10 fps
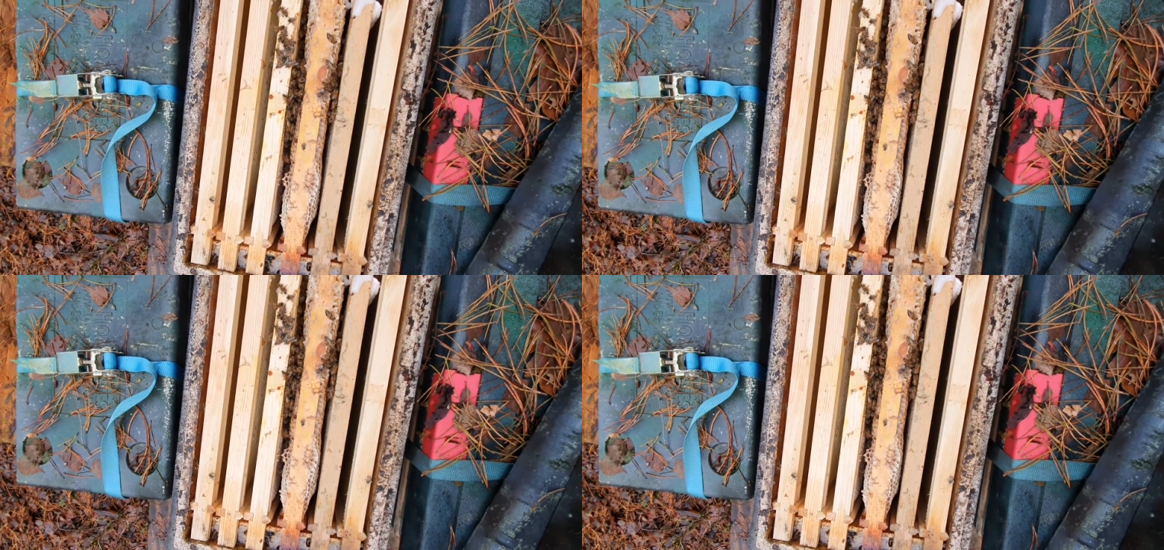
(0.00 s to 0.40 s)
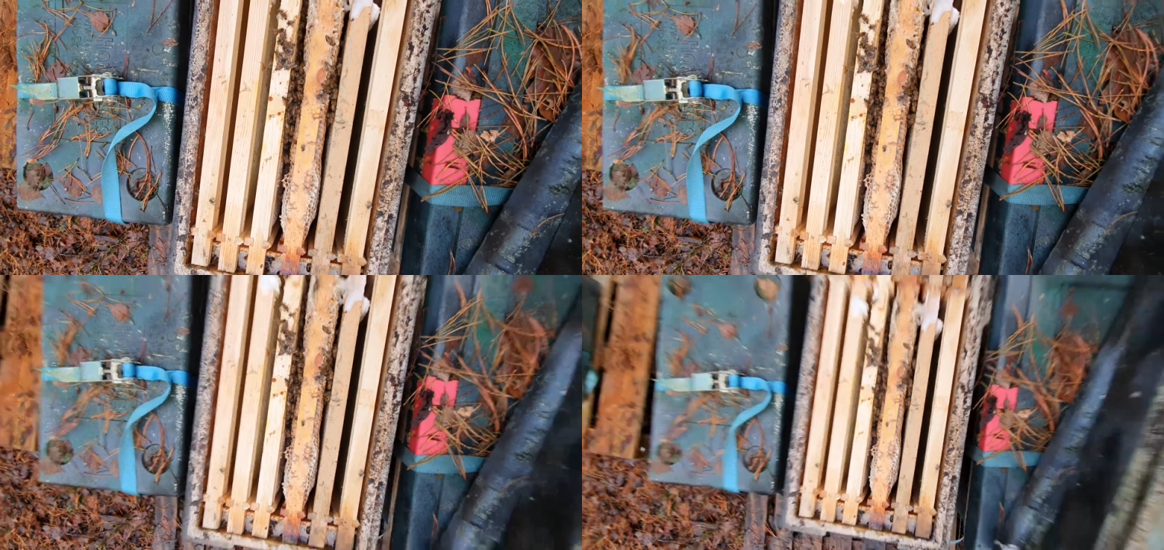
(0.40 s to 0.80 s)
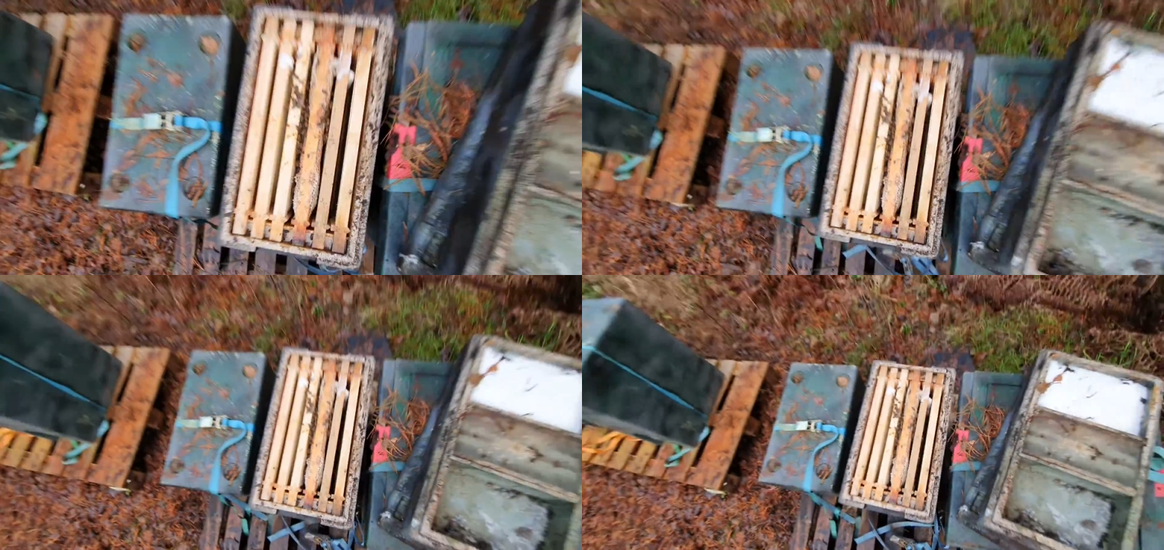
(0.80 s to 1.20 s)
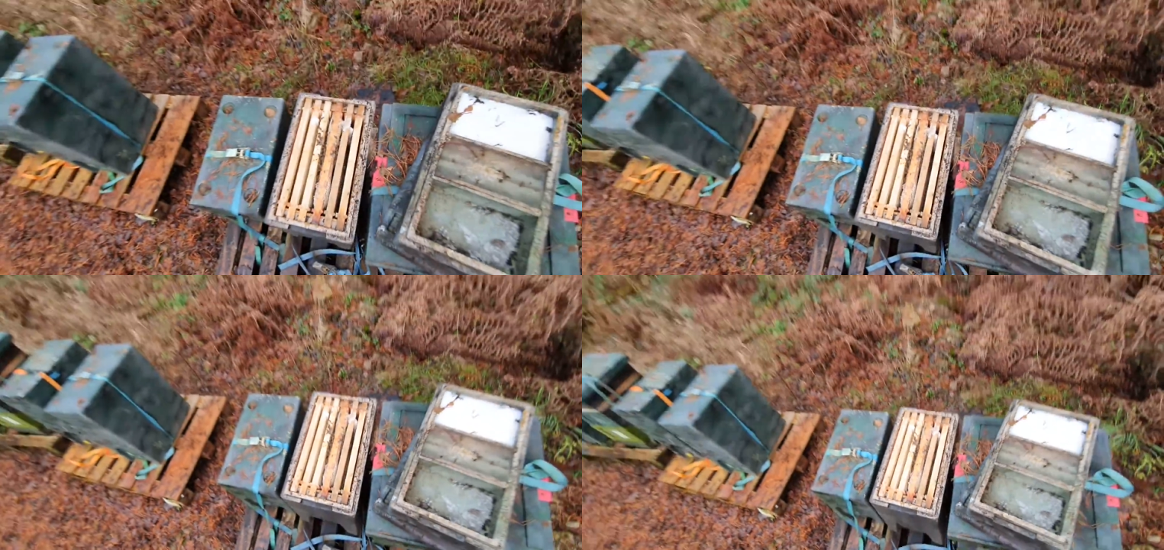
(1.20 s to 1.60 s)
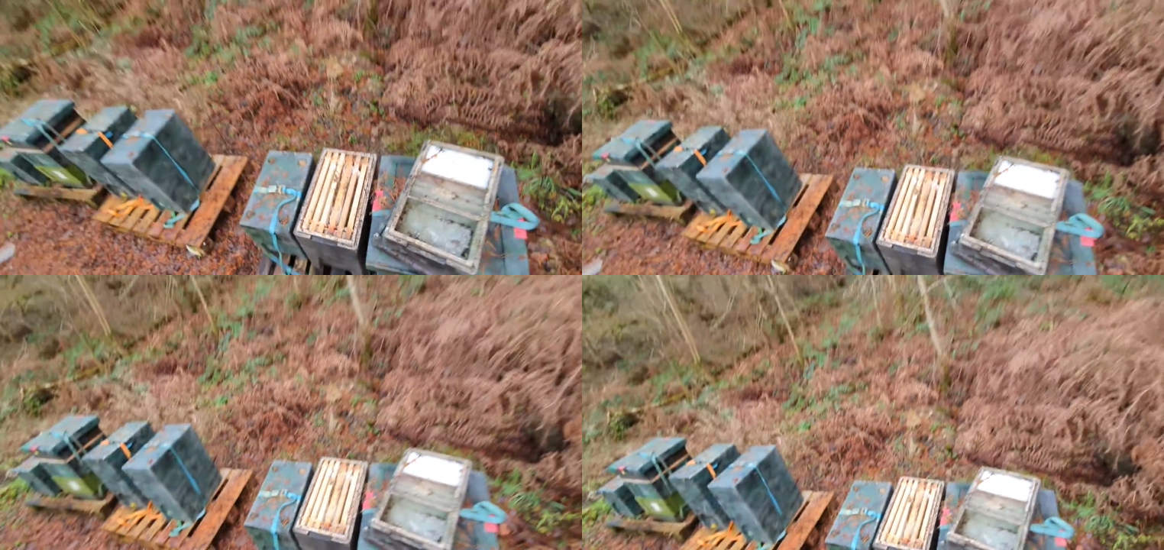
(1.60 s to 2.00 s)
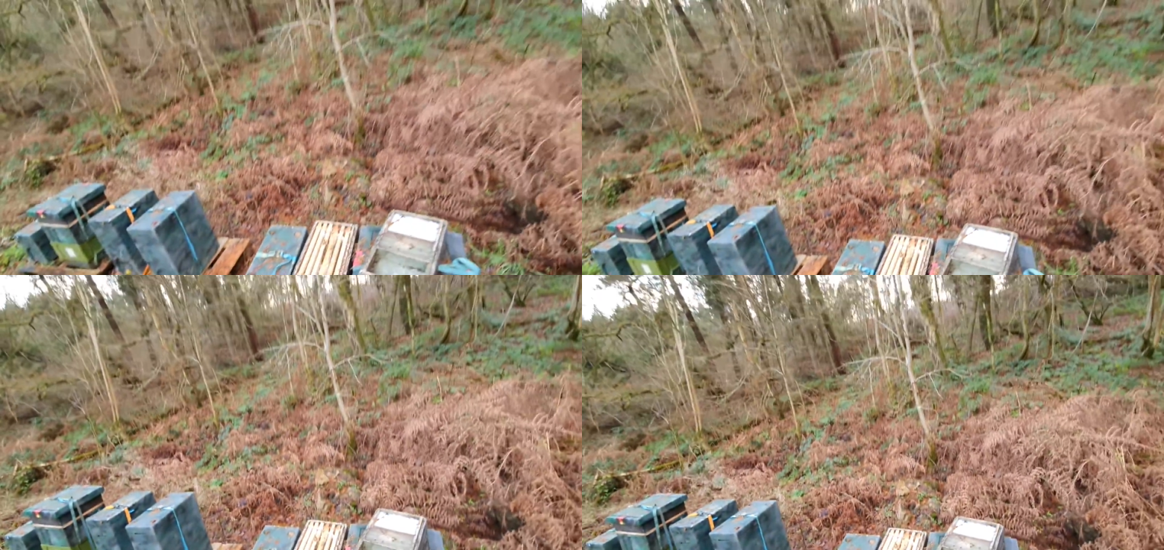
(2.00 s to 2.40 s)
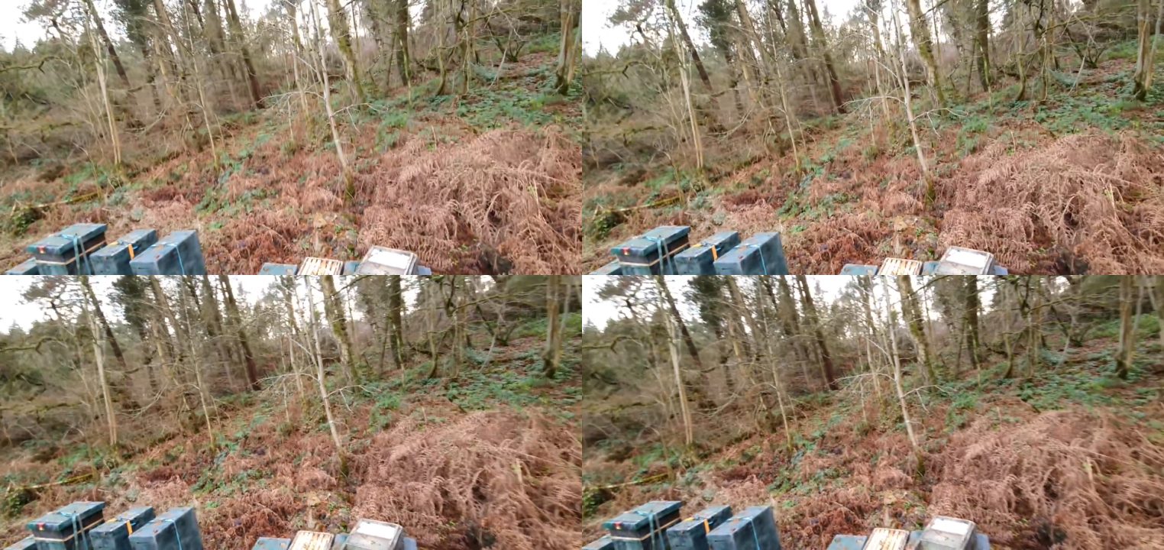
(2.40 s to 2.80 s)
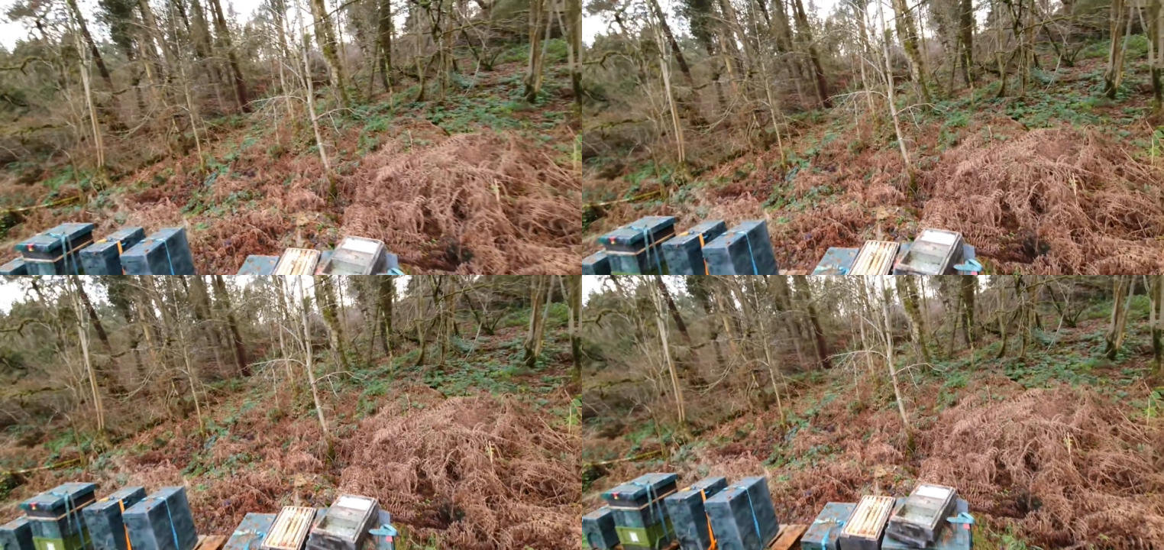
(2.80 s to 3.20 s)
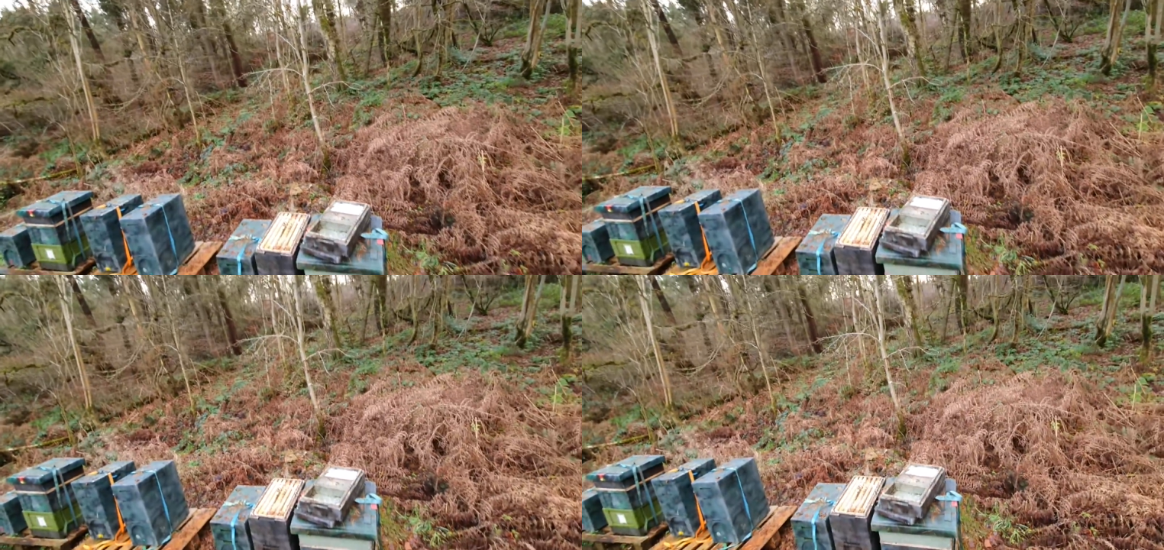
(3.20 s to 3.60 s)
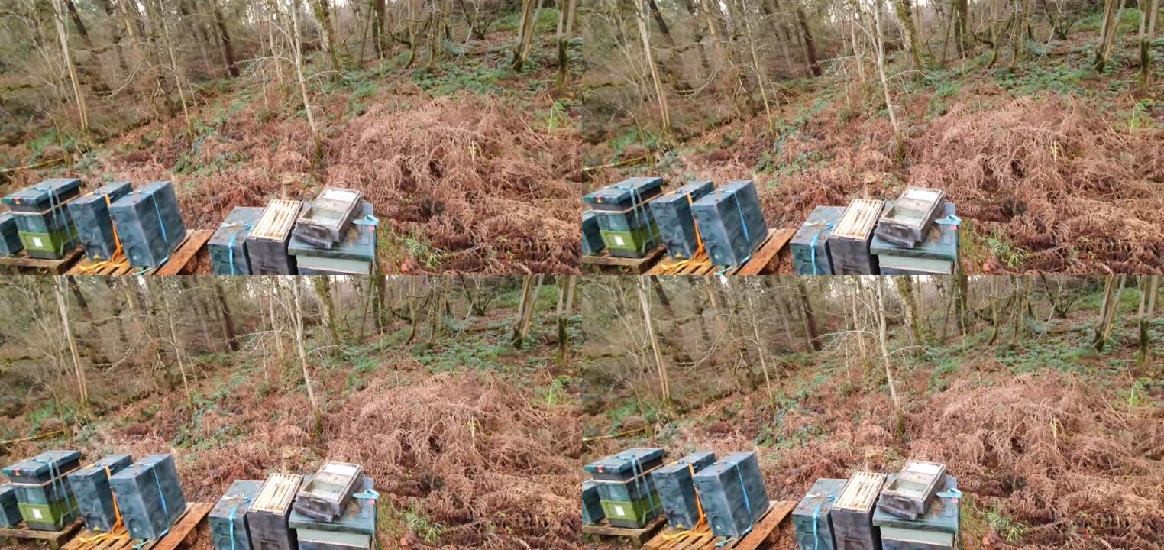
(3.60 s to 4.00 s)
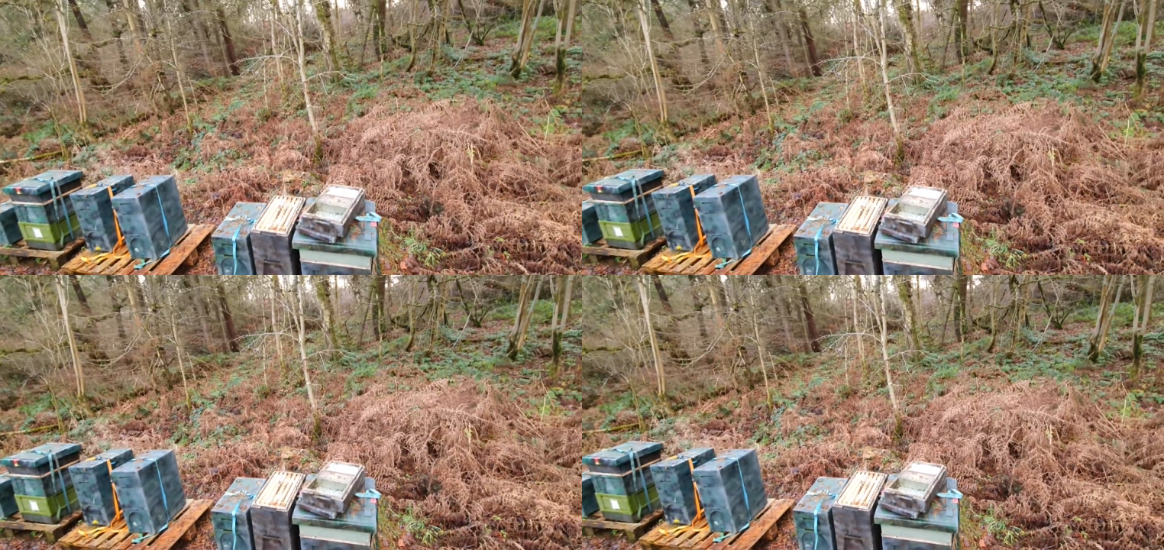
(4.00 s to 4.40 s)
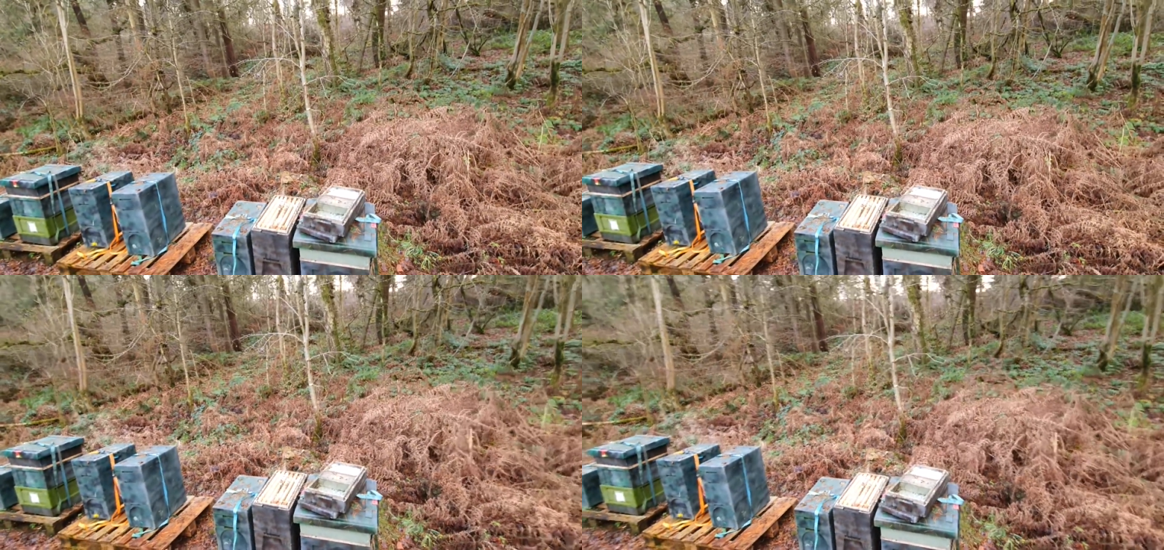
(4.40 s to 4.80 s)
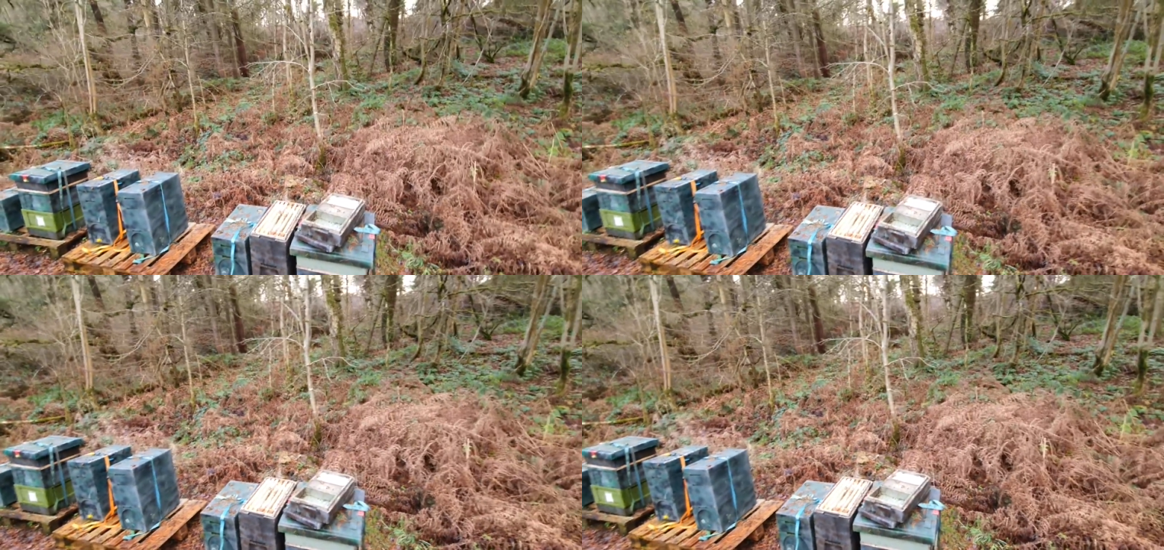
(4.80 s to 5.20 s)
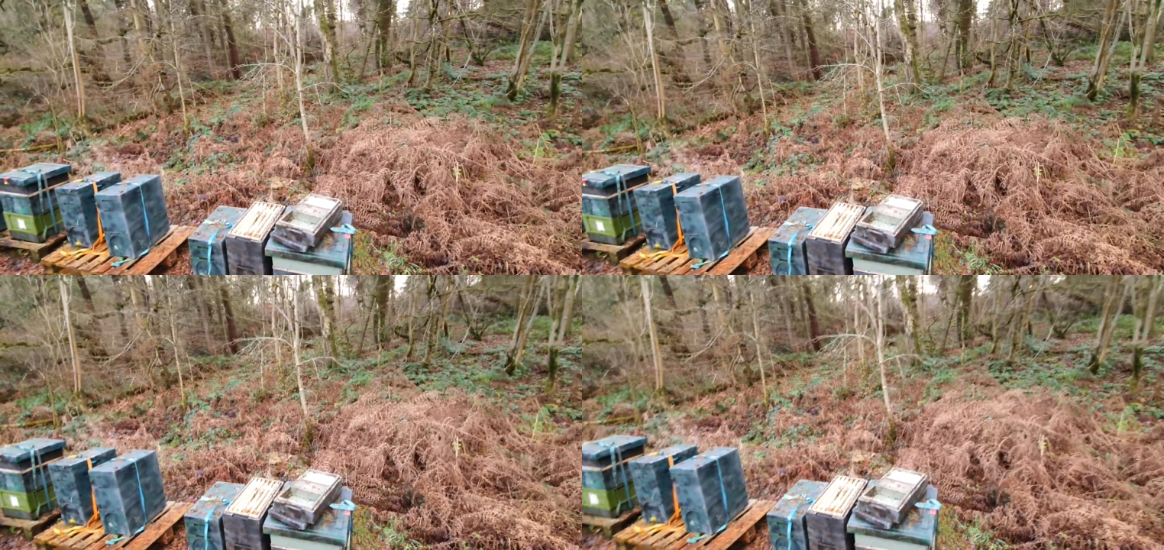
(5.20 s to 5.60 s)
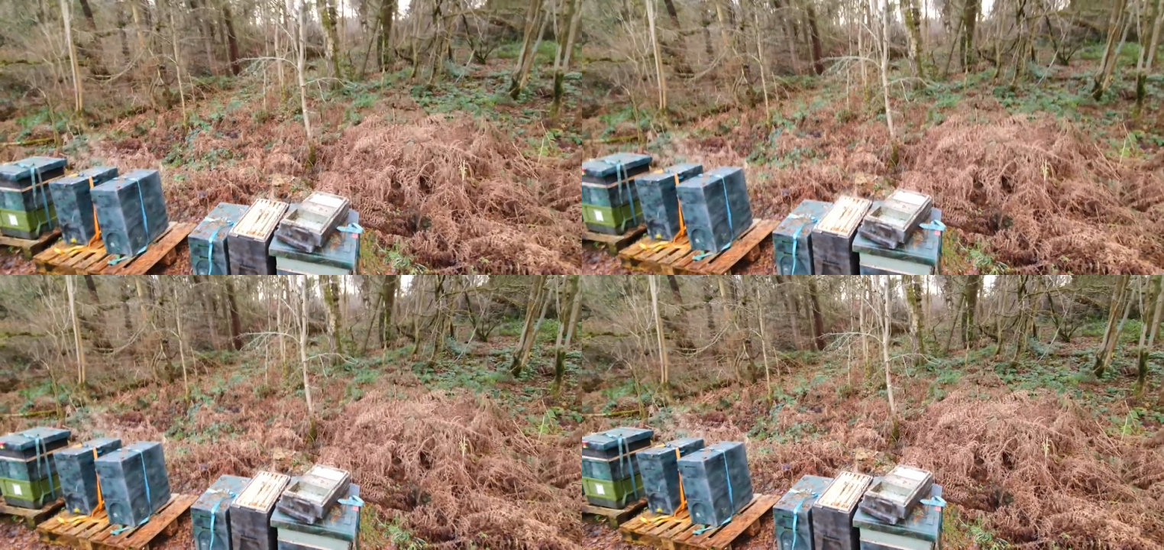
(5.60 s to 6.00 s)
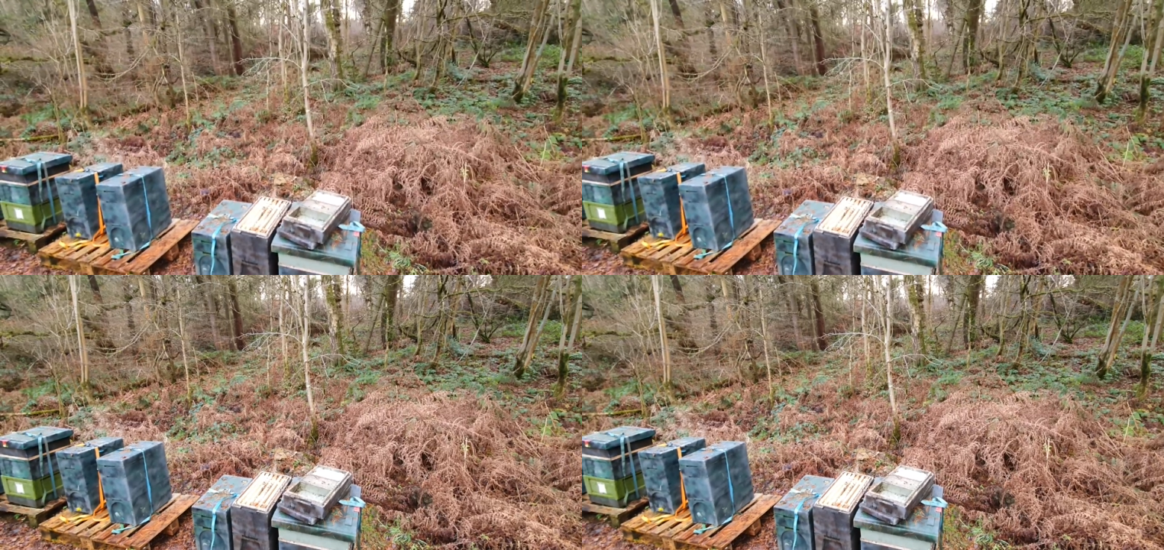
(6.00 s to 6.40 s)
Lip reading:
(no speaker visible)